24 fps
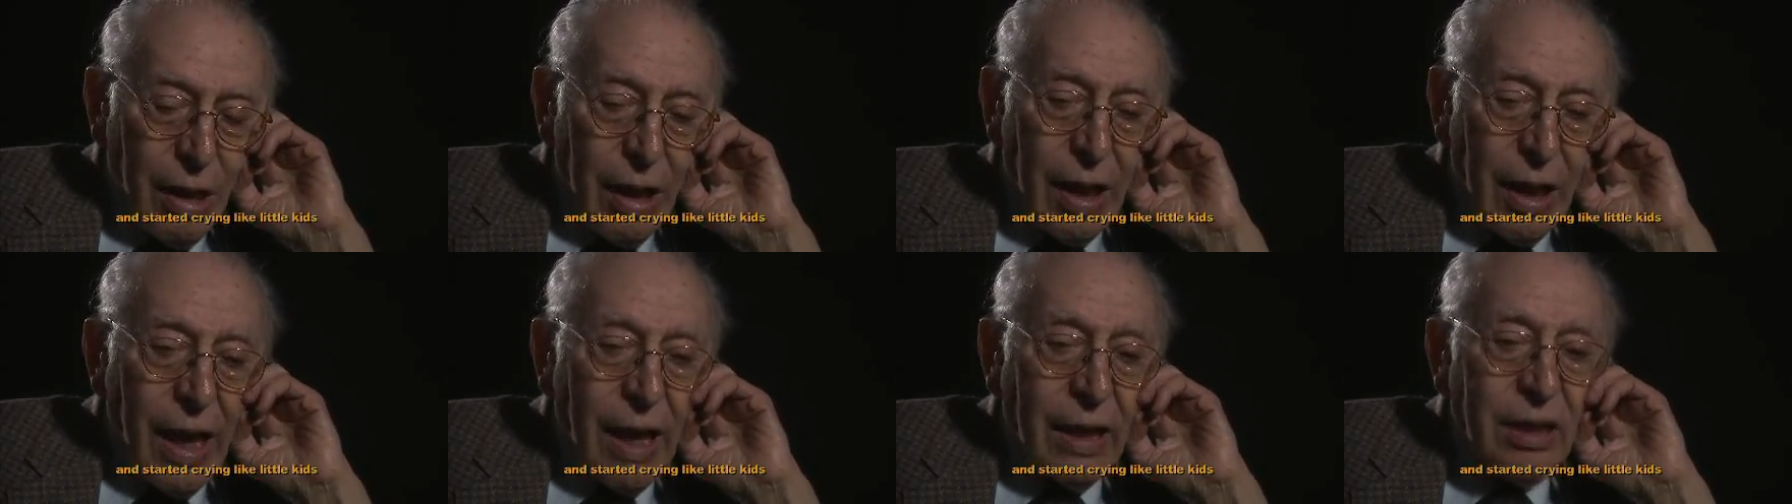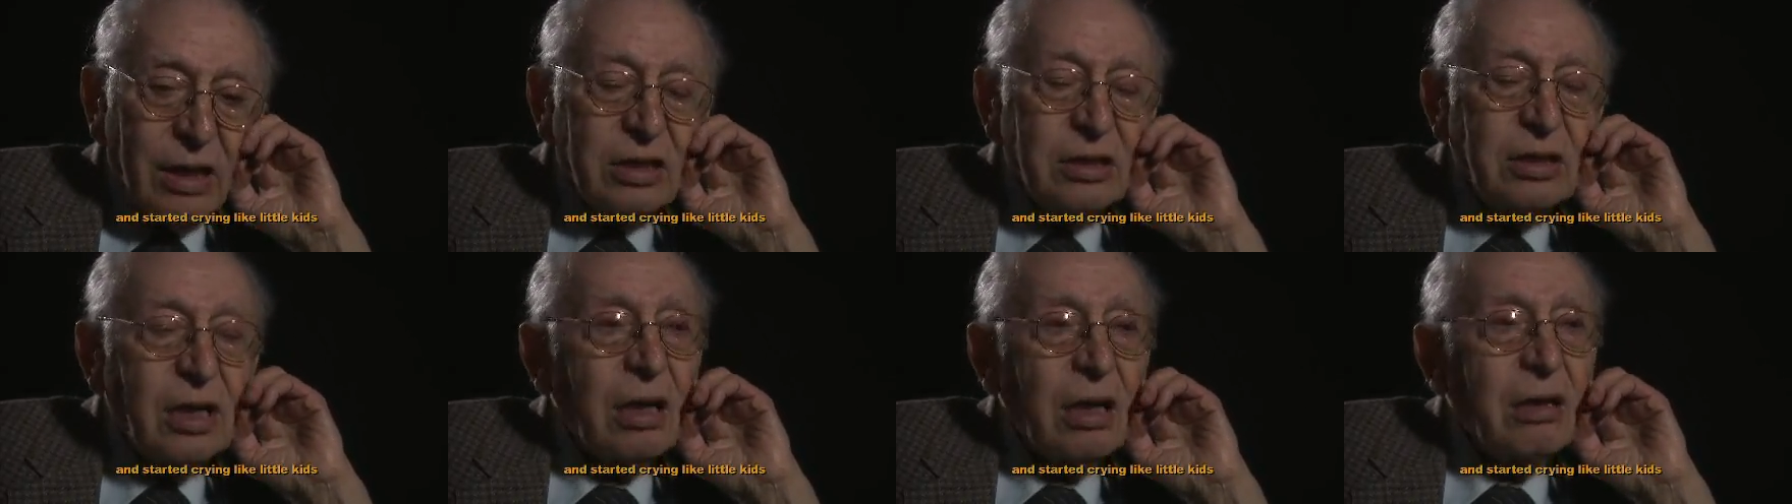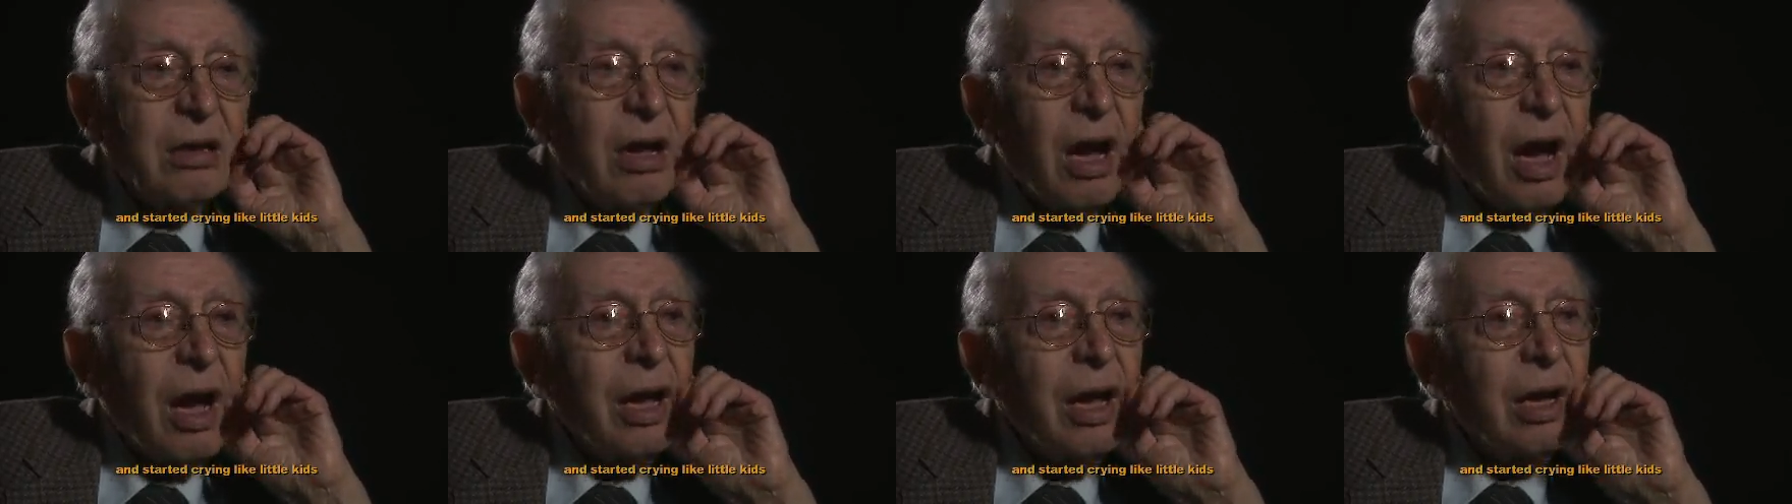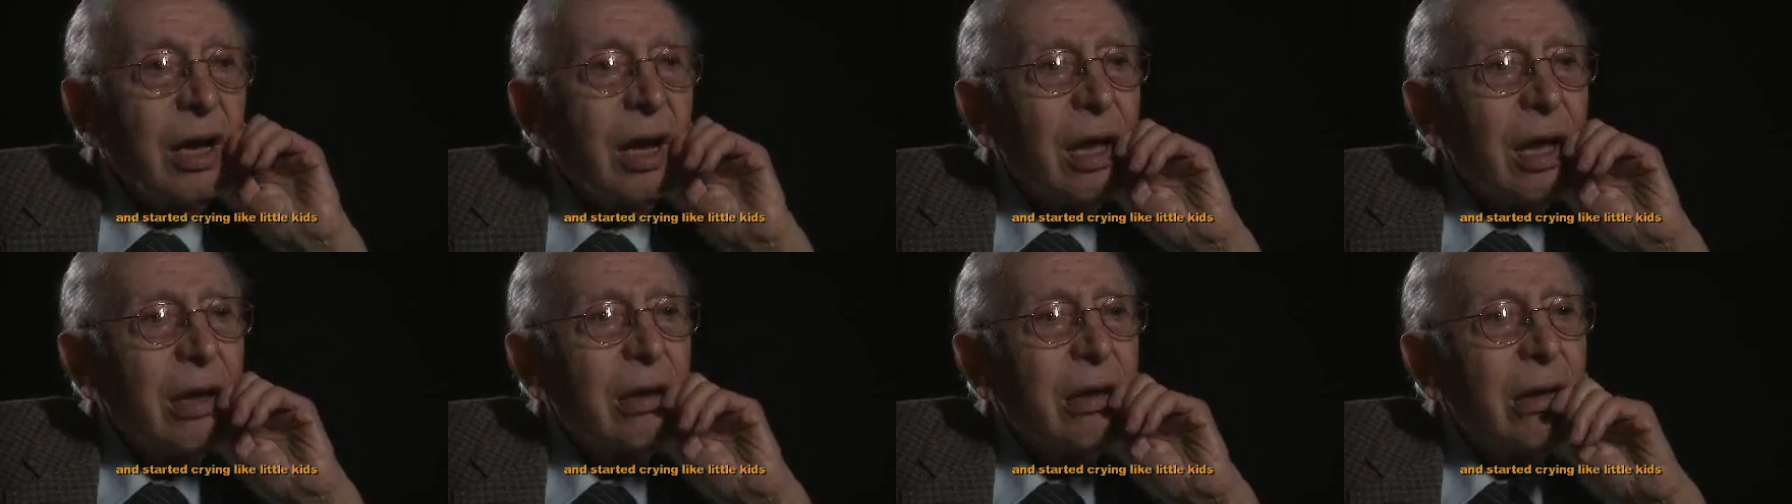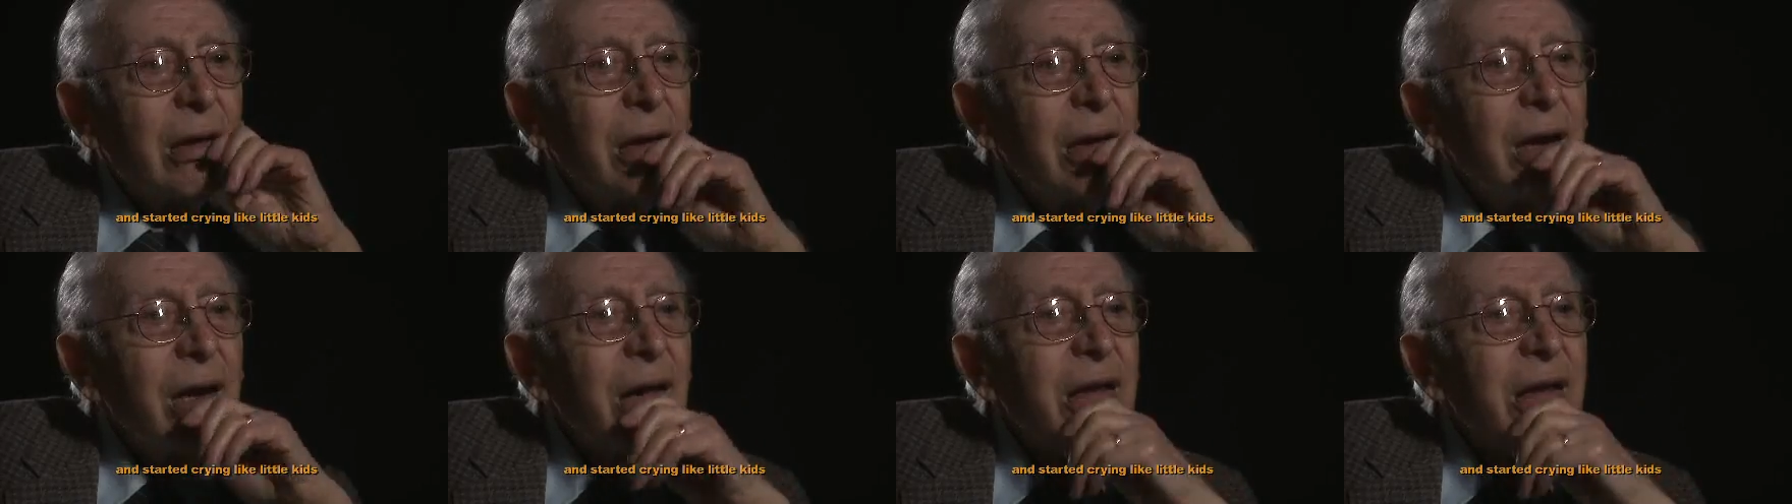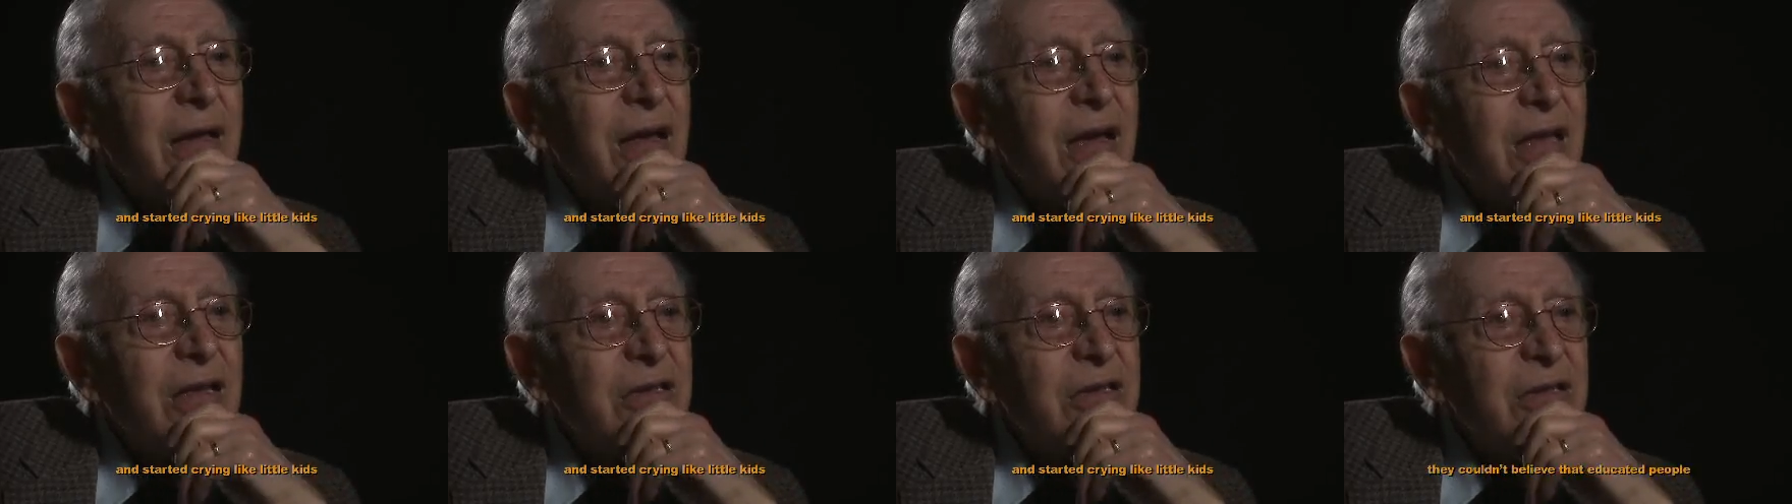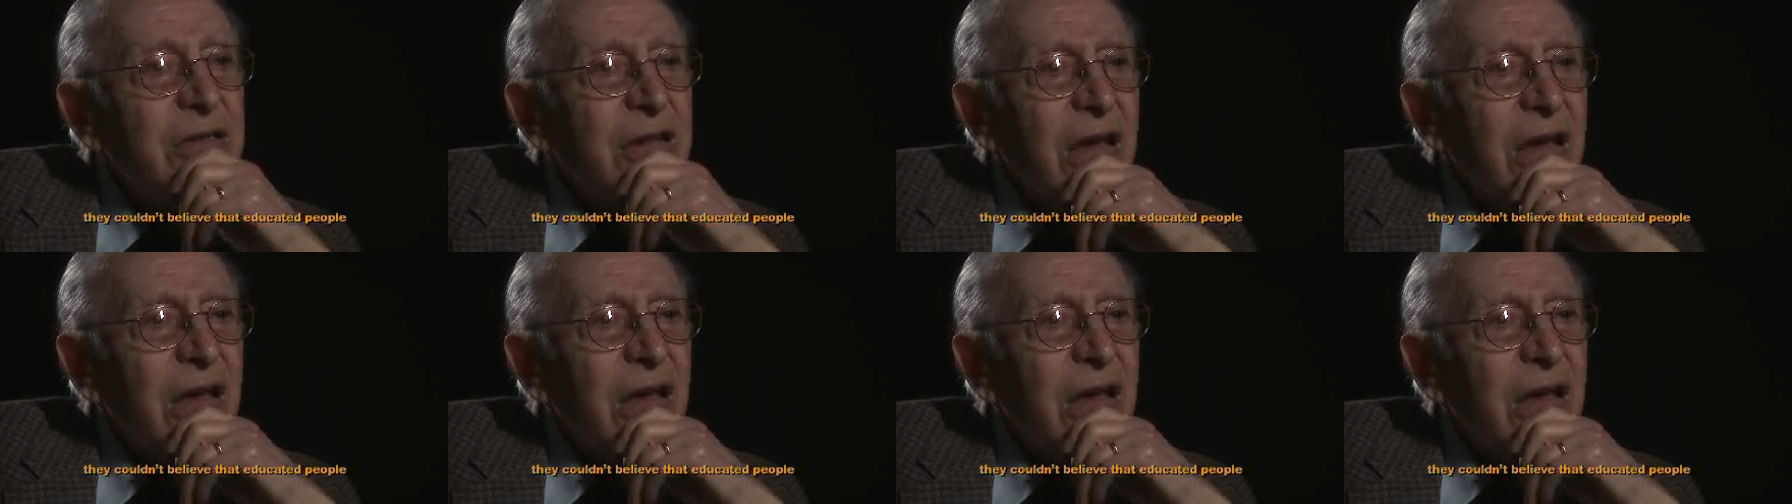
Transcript: they started crying like little kids.